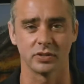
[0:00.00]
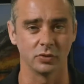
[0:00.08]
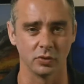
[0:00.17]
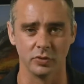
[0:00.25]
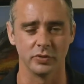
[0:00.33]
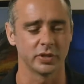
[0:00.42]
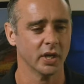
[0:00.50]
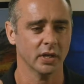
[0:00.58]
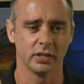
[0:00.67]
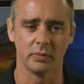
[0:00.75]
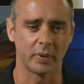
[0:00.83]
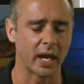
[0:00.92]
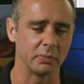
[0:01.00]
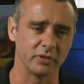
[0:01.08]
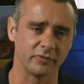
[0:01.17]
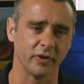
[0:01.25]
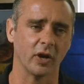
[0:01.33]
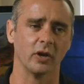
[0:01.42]
You lose your baby
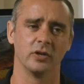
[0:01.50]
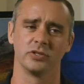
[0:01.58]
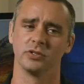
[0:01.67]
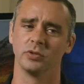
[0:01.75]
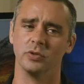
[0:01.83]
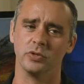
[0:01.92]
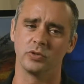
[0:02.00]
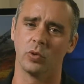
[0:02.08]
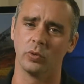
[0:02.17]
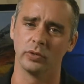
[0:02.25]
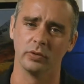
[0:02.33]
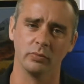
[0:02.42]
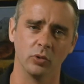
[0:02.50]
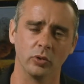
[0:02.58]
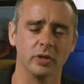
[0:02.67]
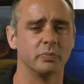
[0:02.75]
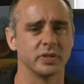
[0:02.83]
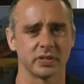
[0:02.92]
photos, you lose all your
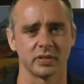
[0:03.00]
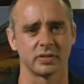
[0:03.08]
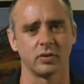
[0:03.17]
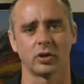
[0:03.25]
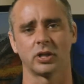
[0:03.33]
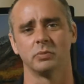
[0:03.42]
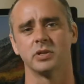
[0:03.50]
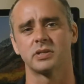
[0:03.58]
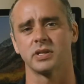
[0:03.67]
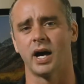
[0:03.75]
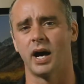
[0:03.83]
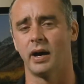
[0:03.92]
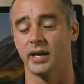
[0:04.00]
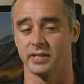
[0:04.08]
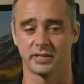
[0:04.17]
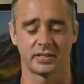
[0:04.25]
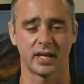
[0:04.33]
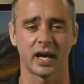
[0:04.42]
business documents, and
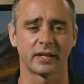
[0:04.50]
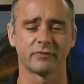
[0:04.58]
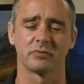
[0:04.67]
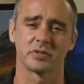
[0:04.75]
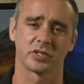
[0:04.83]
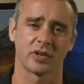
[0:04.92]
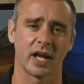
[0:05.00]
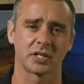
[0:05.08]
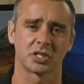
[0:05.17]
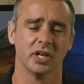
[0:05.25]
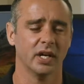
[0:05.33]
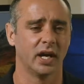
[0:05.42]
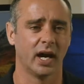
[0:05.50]
it's starting from scratch.